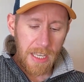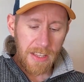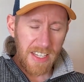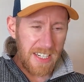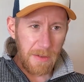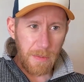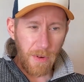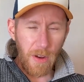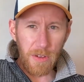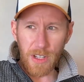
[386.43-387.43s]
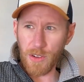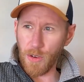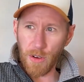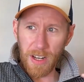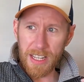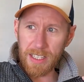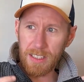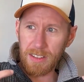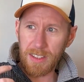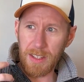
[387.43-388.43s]
They seemed broken, or
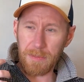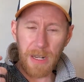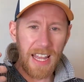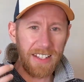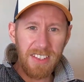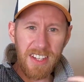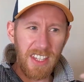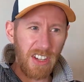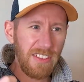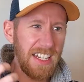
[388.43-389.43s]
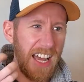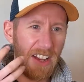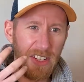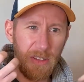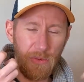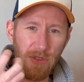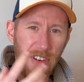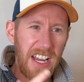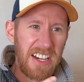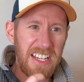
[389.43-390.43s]
like the plants in the greenhouse that were all
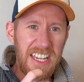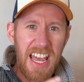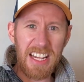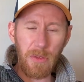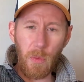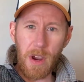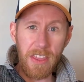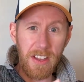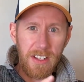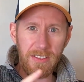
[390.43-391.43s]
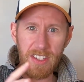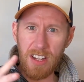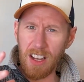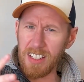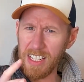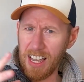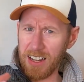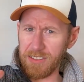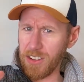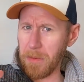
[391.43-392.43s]
kind of dead and withered have started to kind
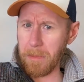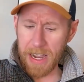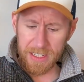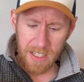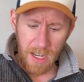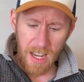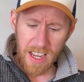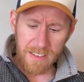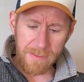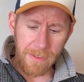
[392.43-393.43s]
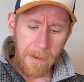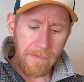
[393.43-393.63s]
of come back to life.